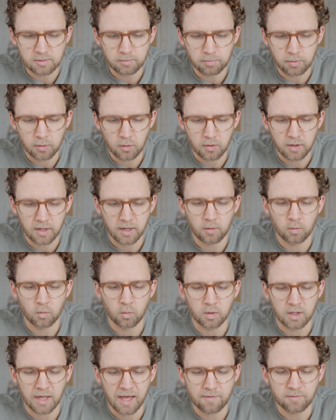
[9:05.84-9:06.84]
employer
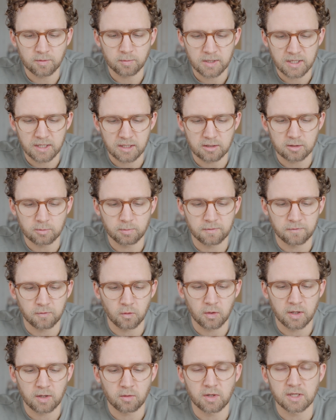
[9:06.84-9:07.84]
will have him killed
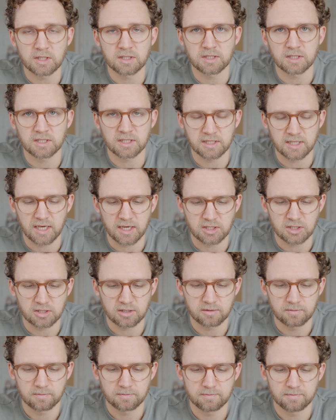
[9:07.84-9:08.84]
before he reaches the station.
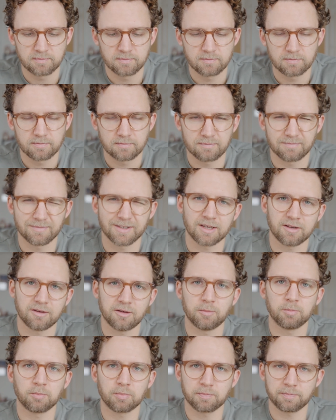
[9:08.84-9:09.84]
Now,
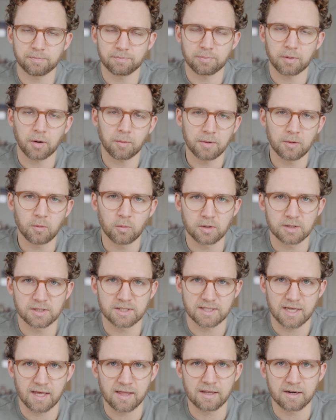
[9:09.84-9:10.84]
you probably wouldn't
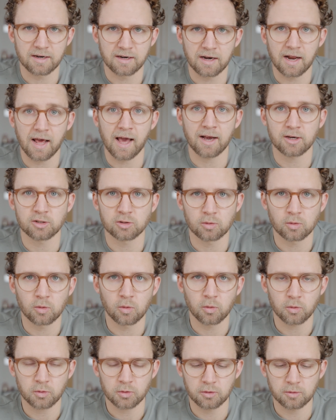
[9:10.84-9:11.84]
say that in an actual
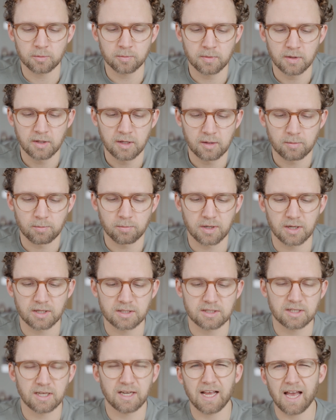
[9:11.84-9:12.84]
courtroom,
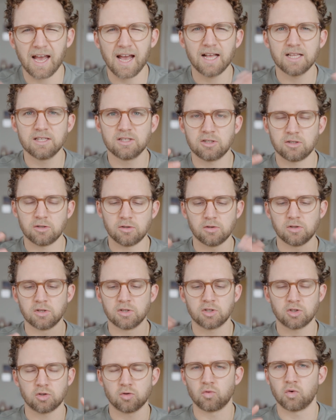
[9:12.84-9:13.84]
but it adds to the
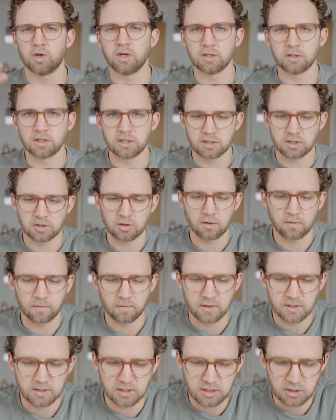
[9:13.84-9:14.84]
surrealness of
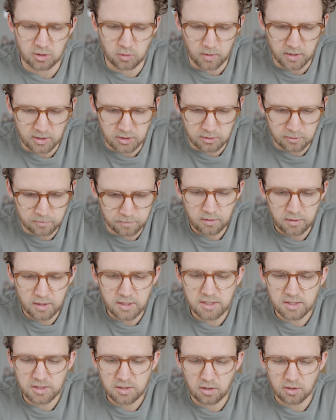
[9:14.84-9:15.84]
the situation.
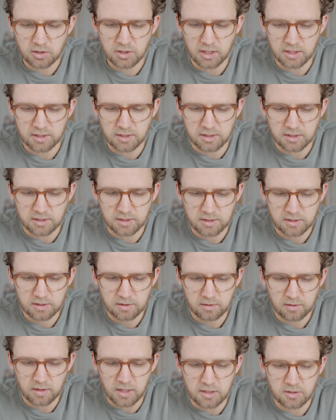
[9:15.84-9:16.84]
This is not justice.
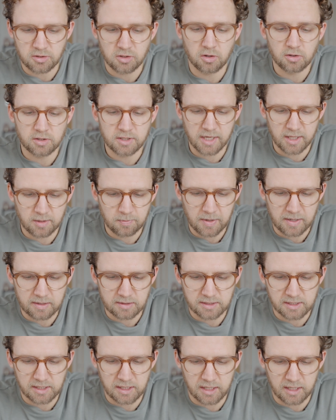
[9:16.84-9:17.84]
There's no death
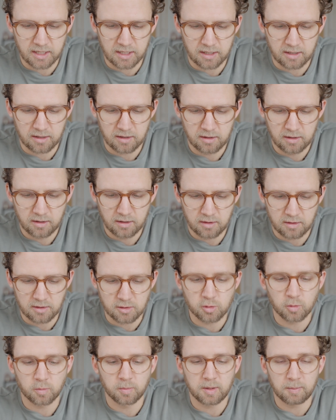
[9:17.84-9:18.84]
penalty here.
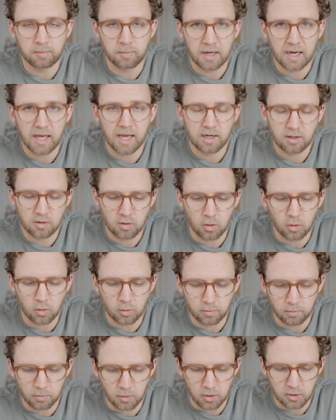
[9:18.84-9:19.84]
This will be plain
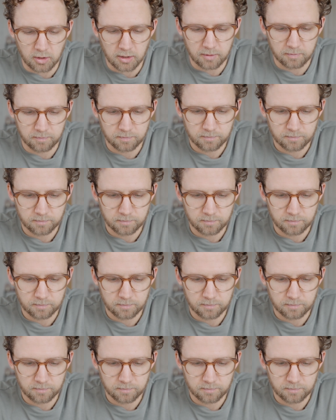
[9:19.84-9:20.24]
cold murder.